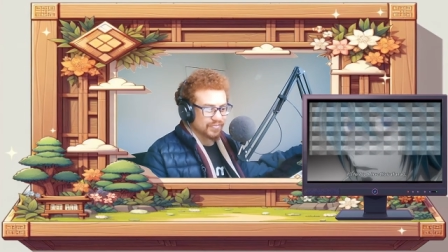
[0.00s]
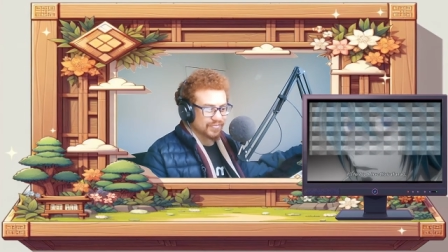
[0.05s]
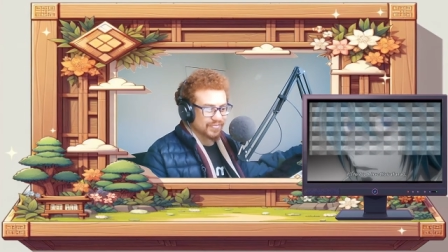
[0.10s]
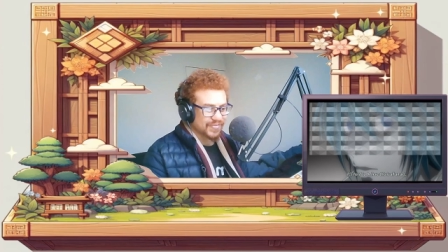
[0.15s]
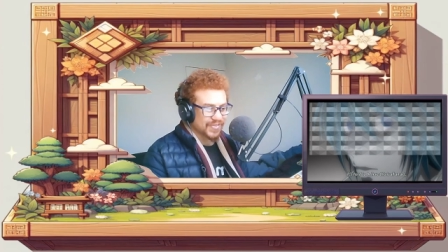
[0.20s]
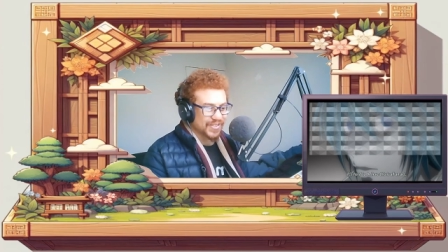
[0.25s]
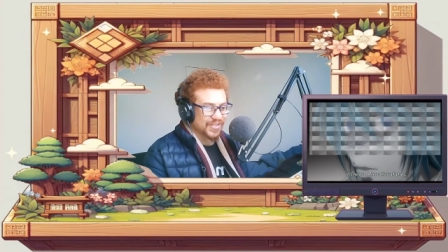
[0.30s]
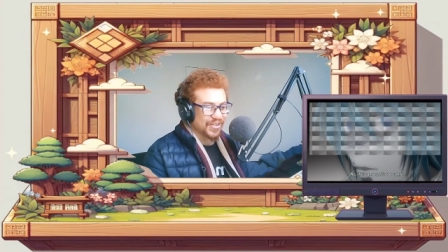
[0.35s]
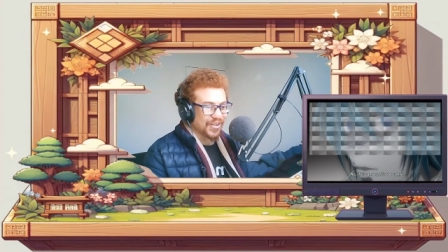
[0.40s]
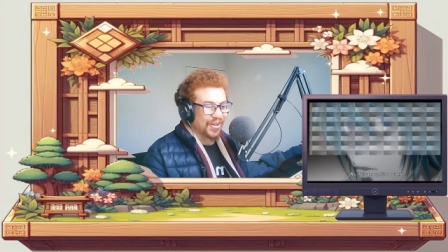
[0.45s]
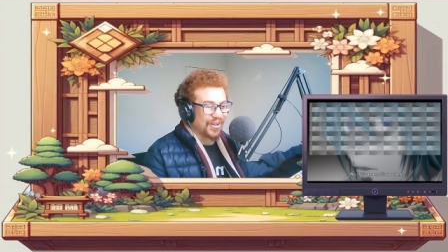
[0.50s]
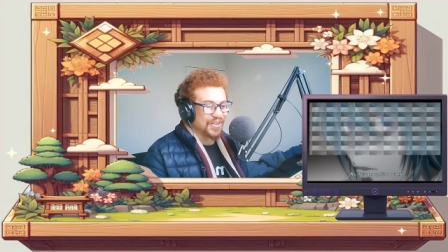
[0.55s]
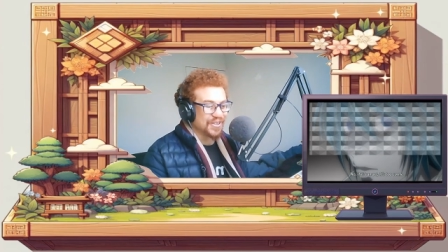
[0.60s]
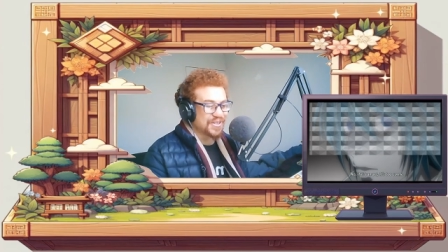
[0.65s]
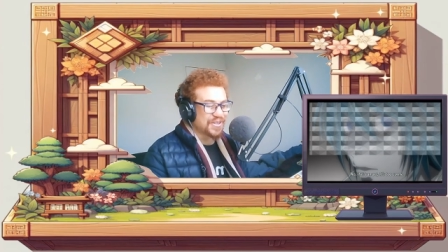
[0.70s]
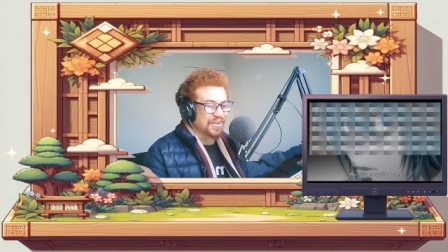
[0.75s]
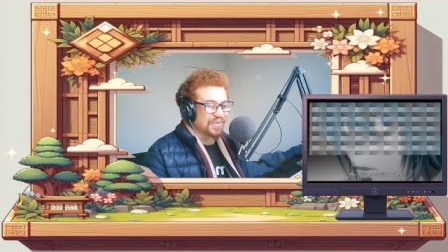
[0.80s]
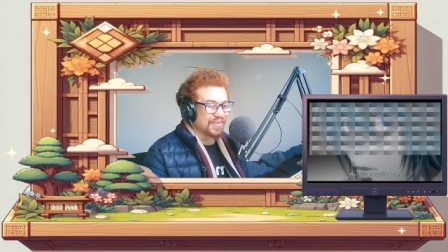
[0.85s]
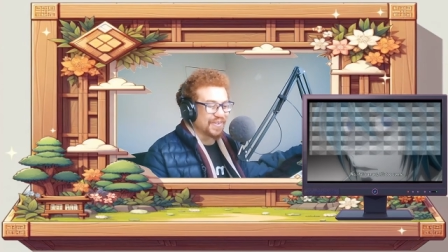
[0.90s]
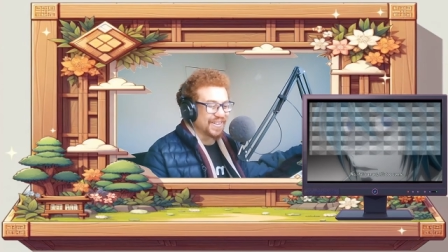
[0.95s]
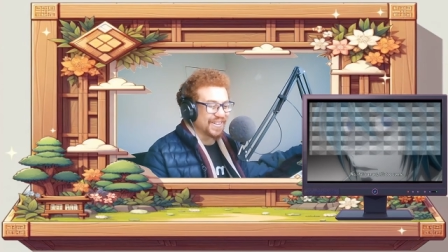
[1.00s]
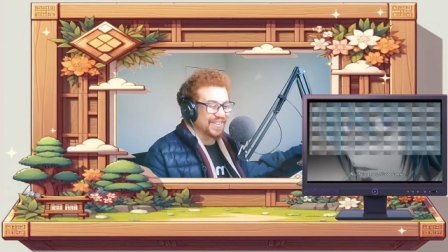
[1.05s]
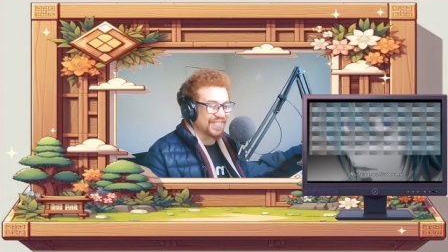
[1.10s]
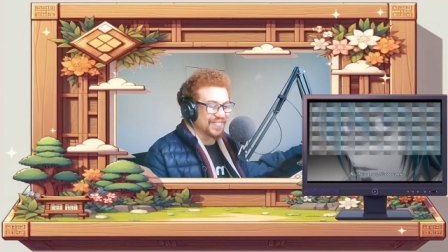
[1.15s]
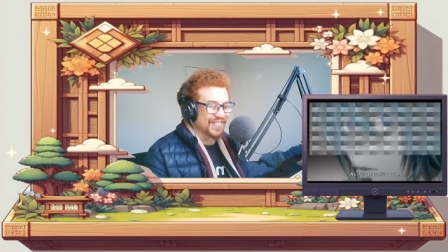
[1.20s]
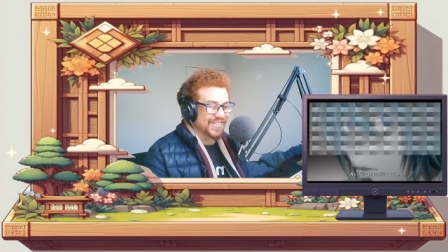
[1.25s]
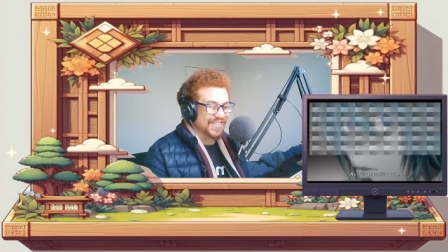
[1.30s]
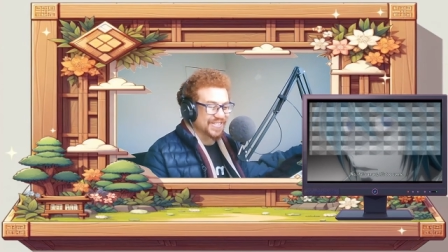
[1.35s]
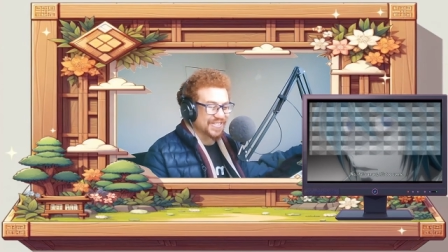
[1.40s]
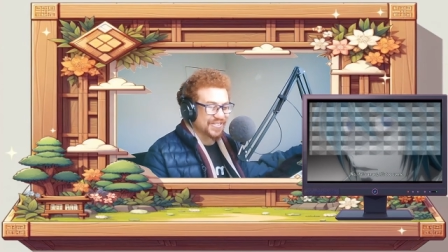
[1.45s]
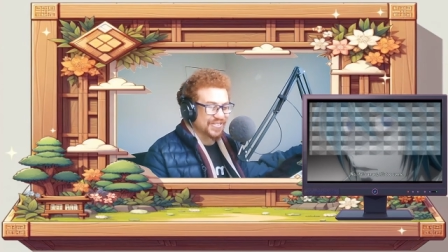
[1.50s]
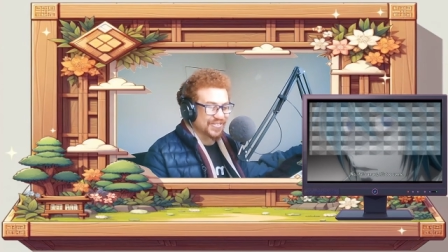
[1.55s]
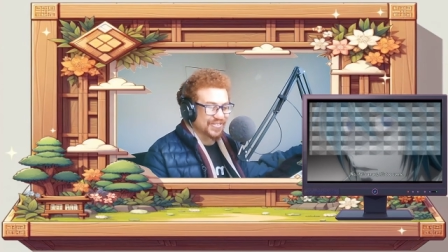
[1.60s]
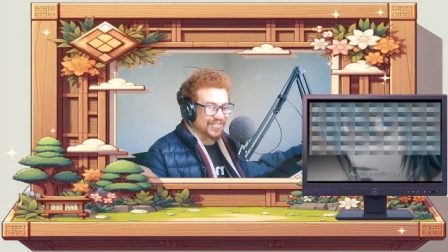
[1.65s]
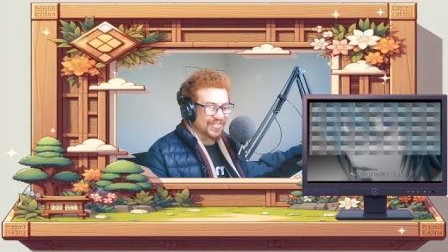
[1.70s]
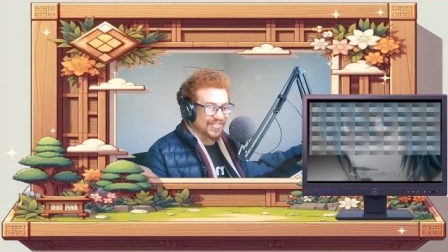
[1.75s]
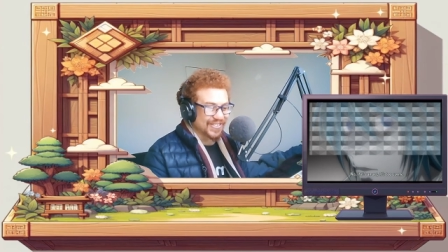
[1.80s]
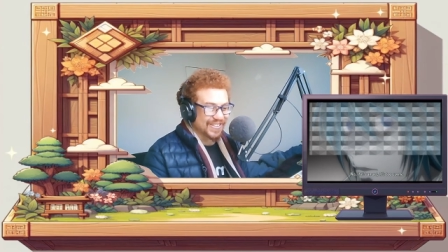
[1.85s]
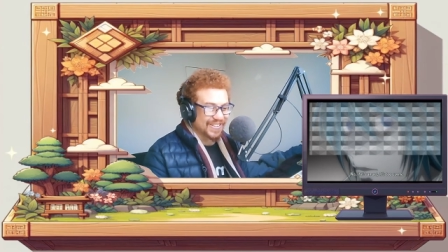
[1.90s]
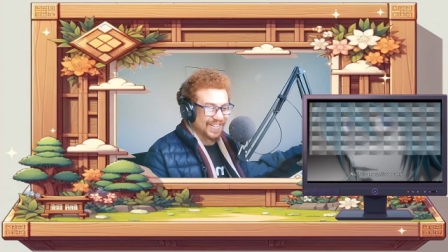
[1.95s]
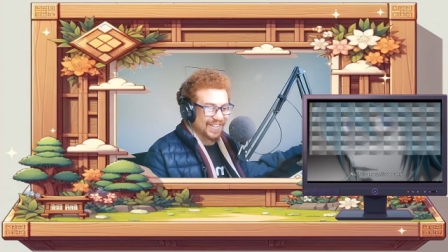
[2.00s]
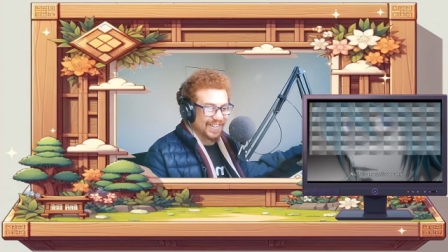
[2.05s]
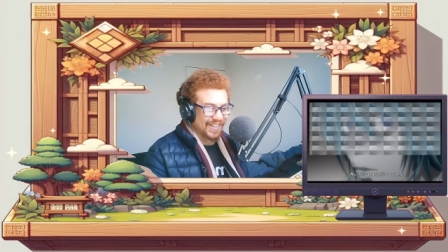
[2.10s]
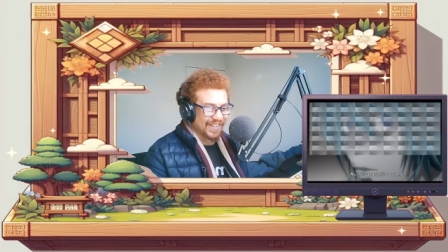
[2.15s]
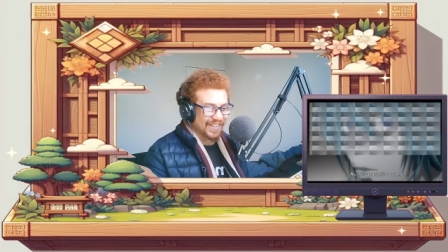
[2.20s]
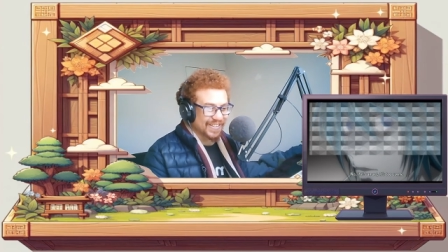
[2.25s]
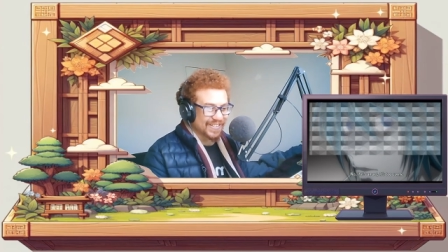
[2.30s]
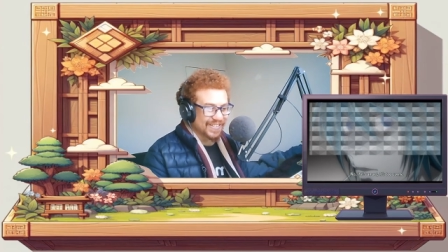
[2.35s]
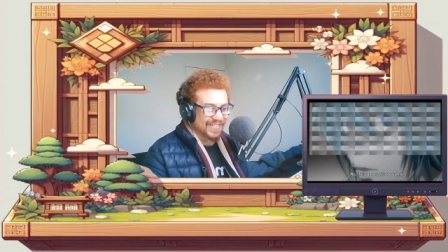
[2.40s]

It's hard to believe this is all an act.